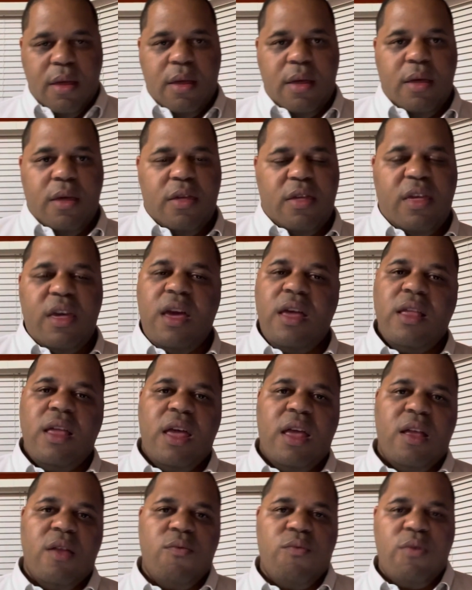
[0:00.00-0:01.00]

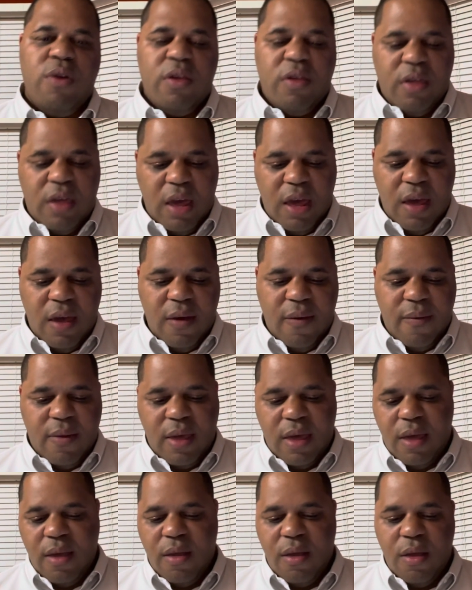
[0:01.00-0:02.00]
CNN received,
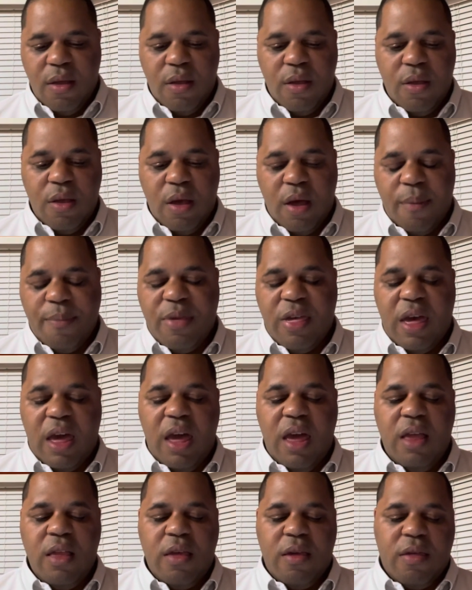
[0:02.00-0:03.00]

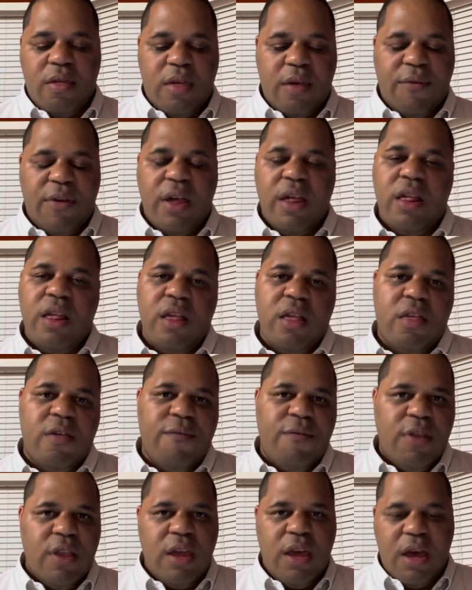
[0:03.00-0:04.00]
obtained surveillance
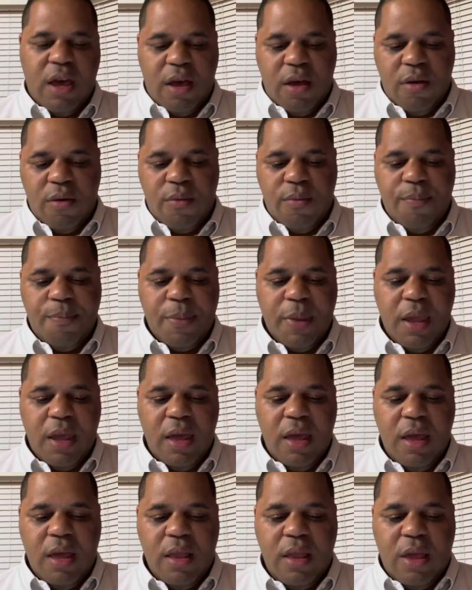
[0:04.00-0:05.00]
video
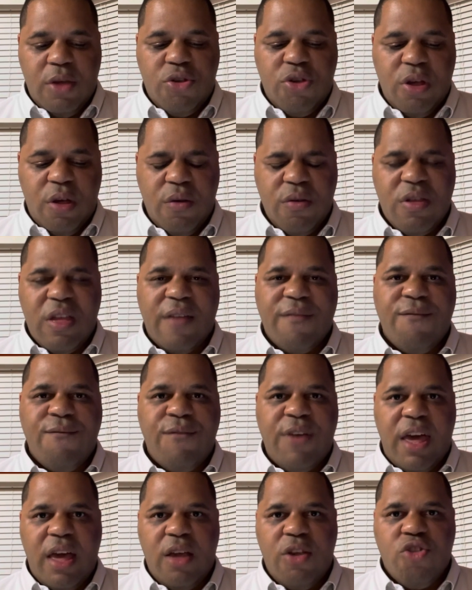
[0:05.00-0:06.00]
that shows that
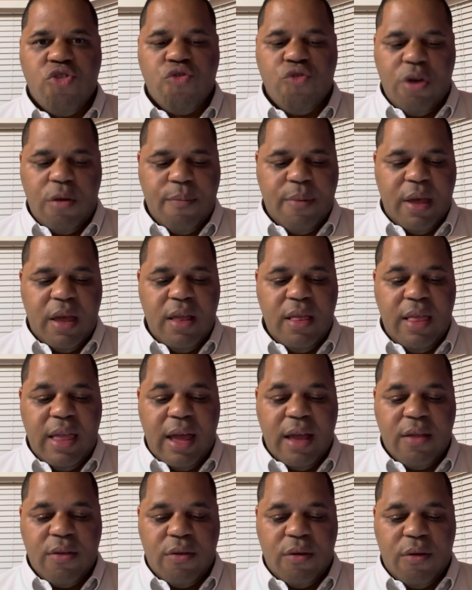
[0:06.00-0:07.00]
fake Trump
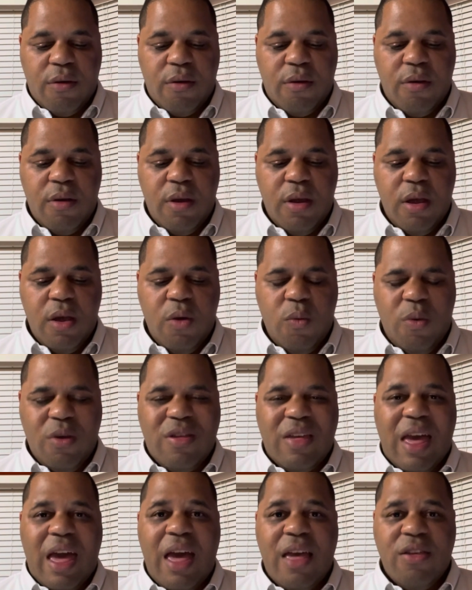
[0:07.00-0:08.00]
elector
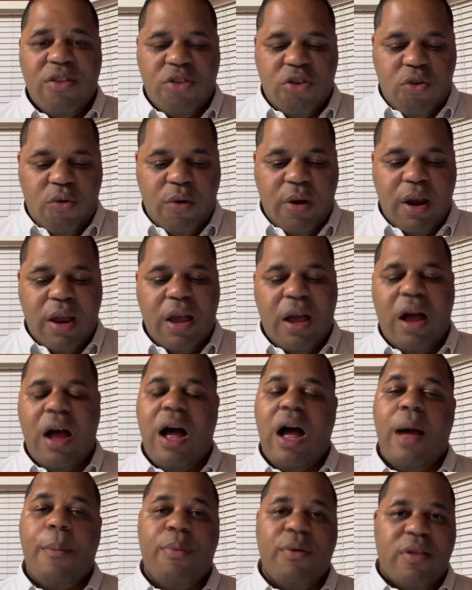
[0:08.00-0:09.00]
was escorting
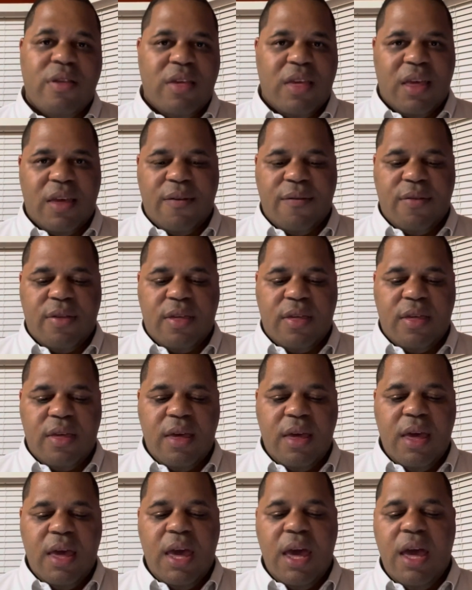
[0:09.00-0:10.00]
operatives
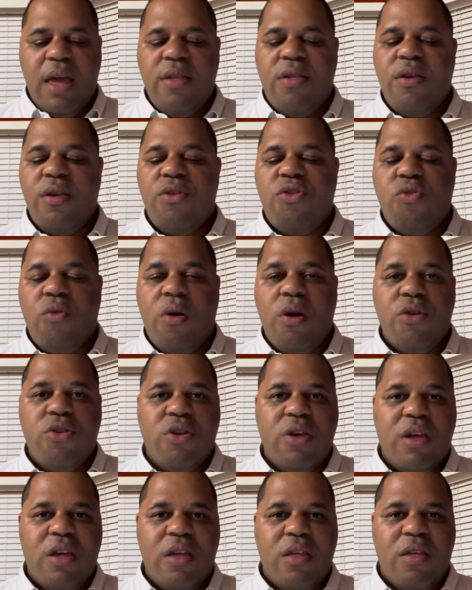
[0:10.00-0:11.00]
into
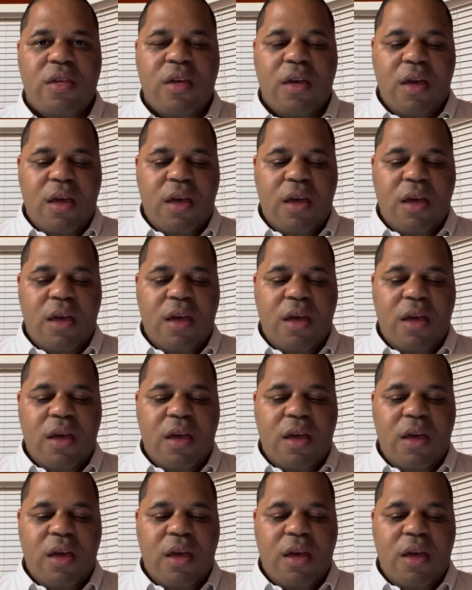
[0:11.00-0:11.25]
Georgia's